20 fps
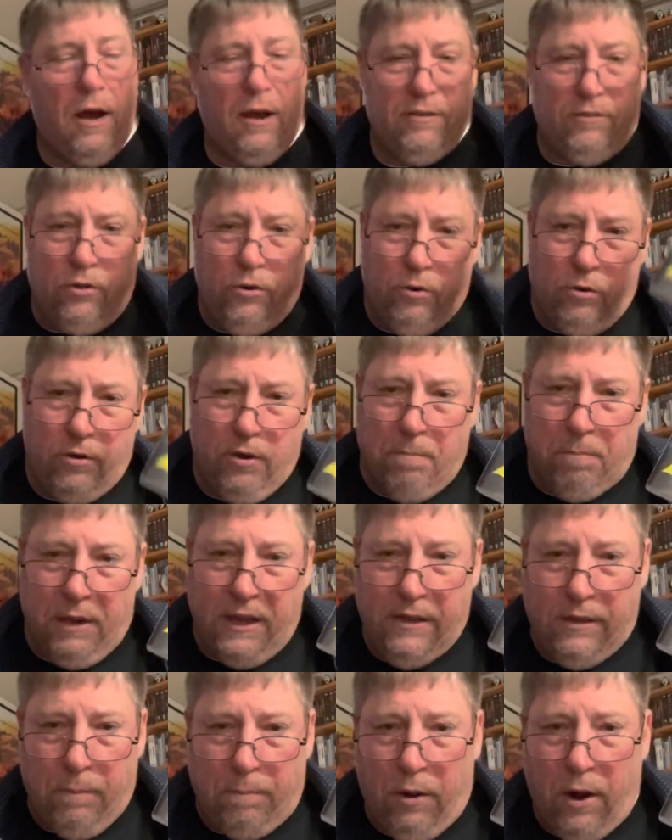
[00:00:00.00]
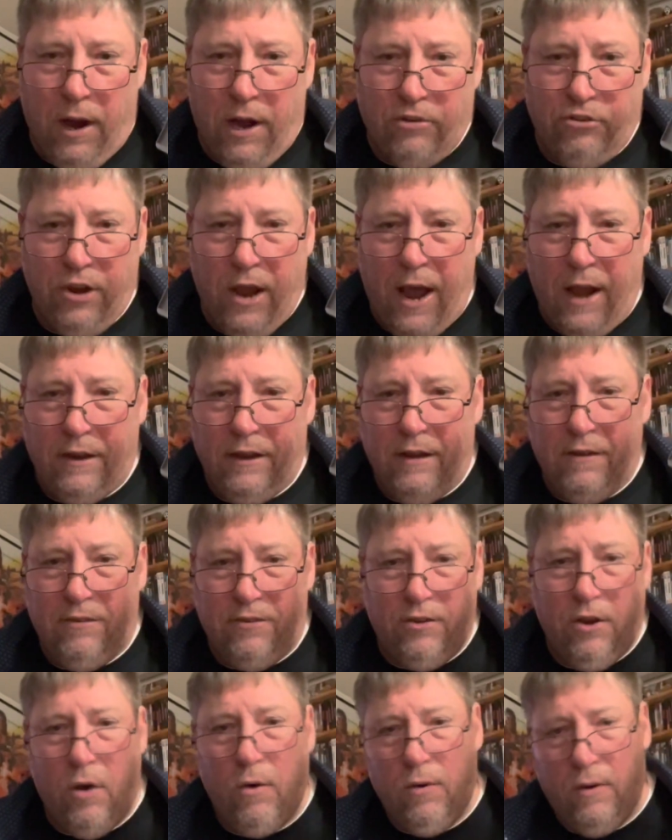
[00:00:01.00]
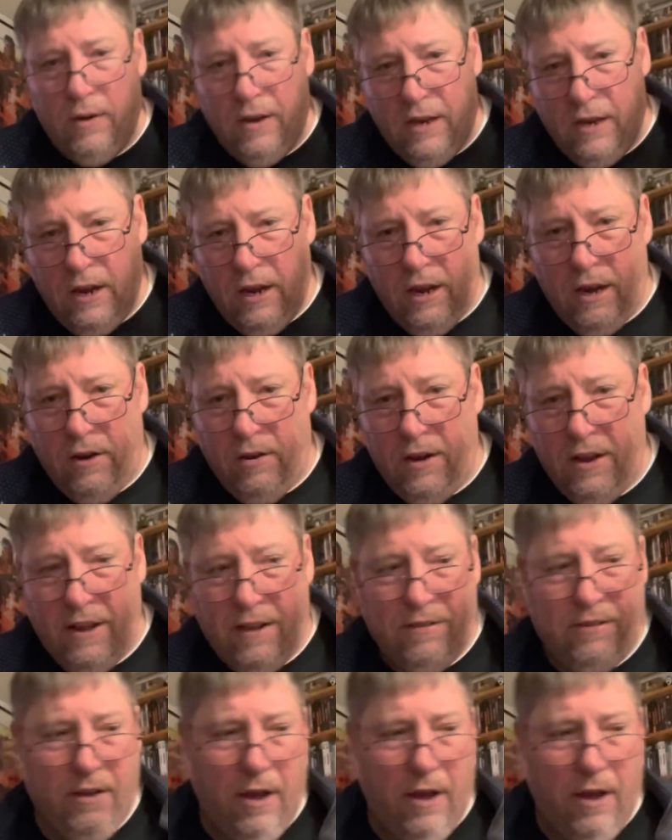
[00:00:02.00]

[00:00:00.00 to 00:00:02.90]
to complete the project. And so here it is,